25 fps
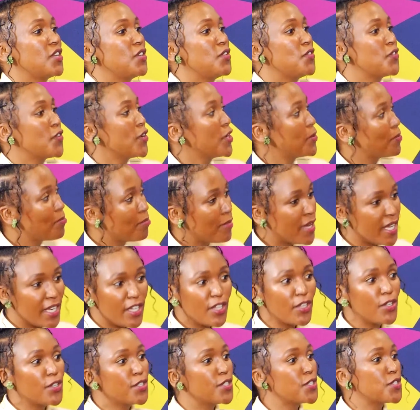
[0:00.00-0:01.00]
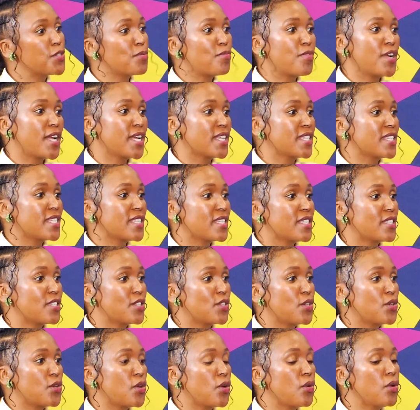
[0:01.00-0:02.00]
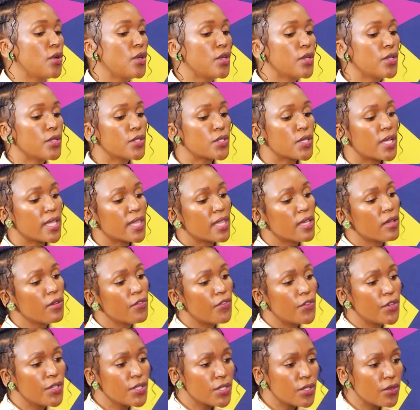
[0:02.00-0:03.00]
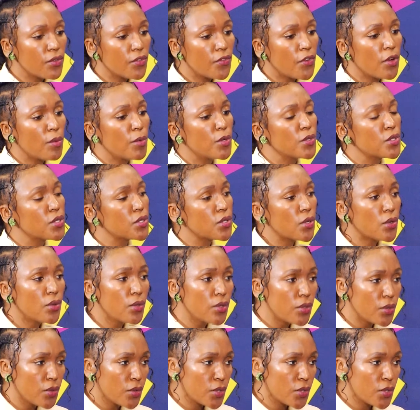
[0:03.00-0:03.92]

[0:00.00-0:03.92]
You've got many years to practice, So I think first and foremost, don't